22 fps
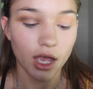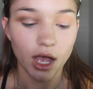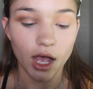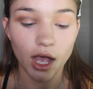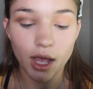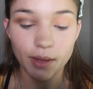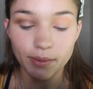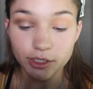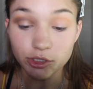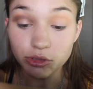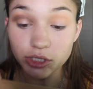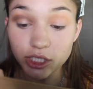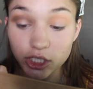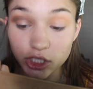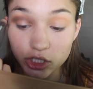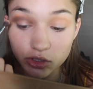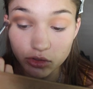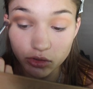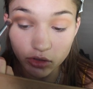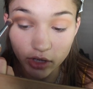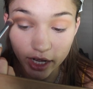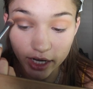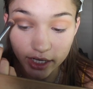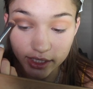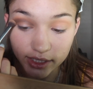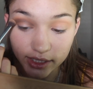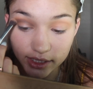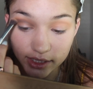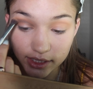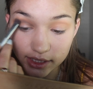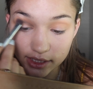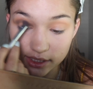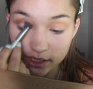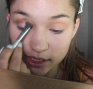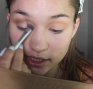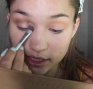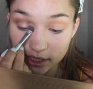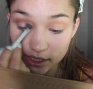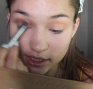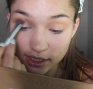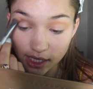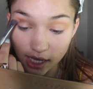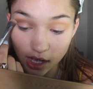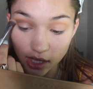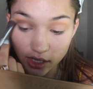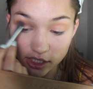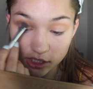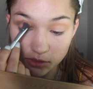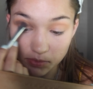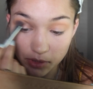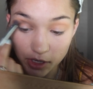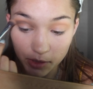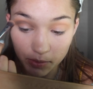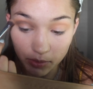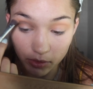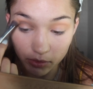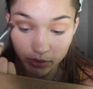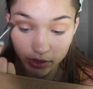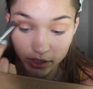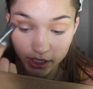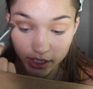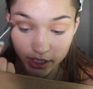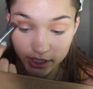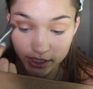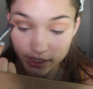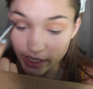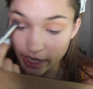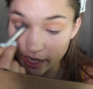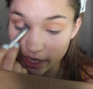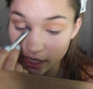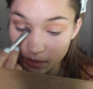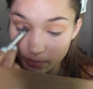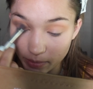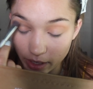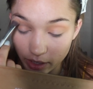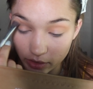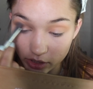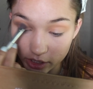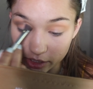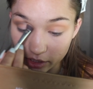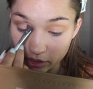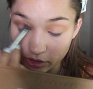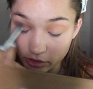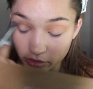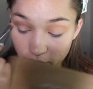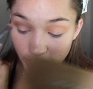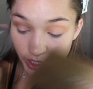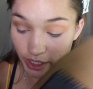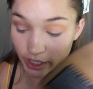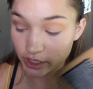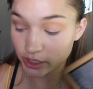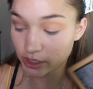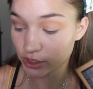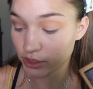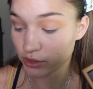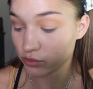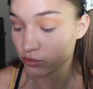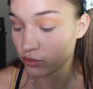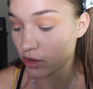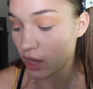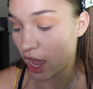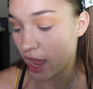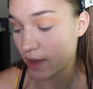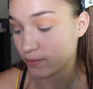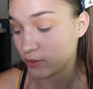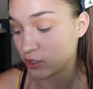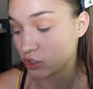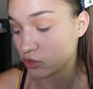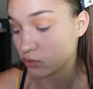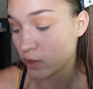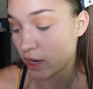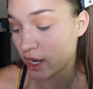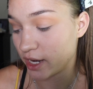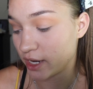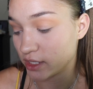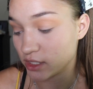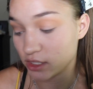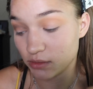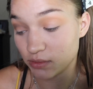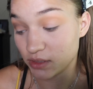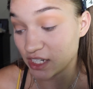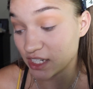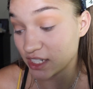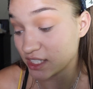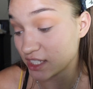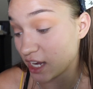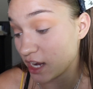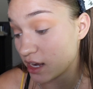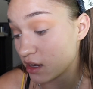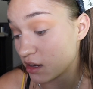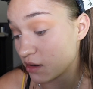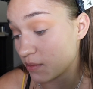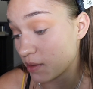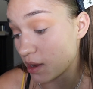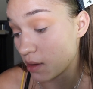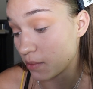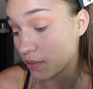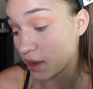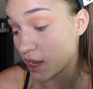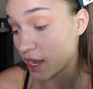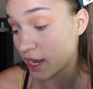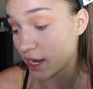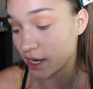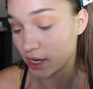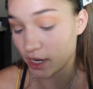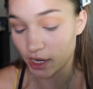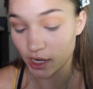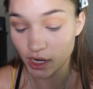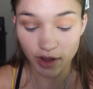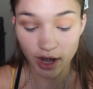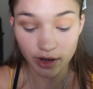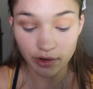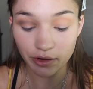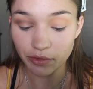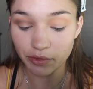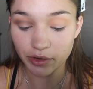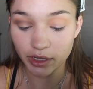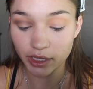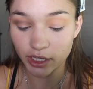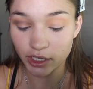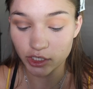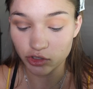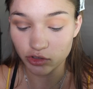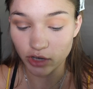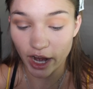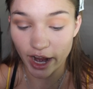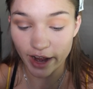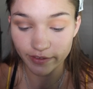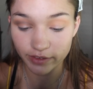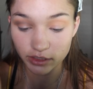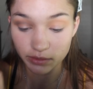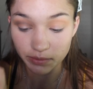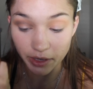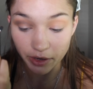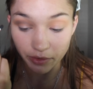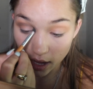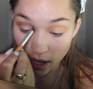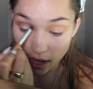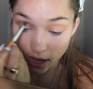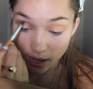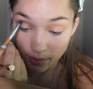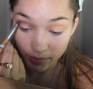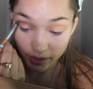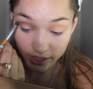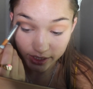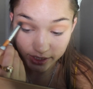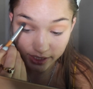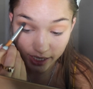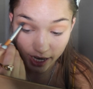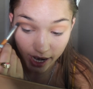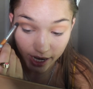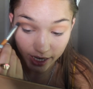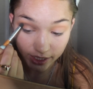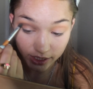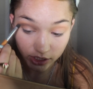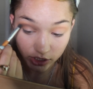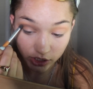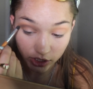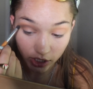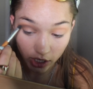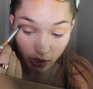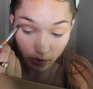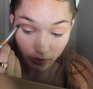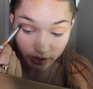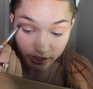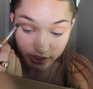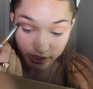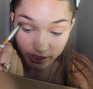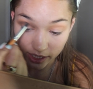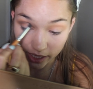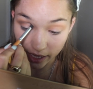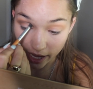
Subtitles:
It's really just cool how to see all these people really excited about their careers, and I'm just ready to be excited about mine, and vinyl really drives me. I'm excited to go into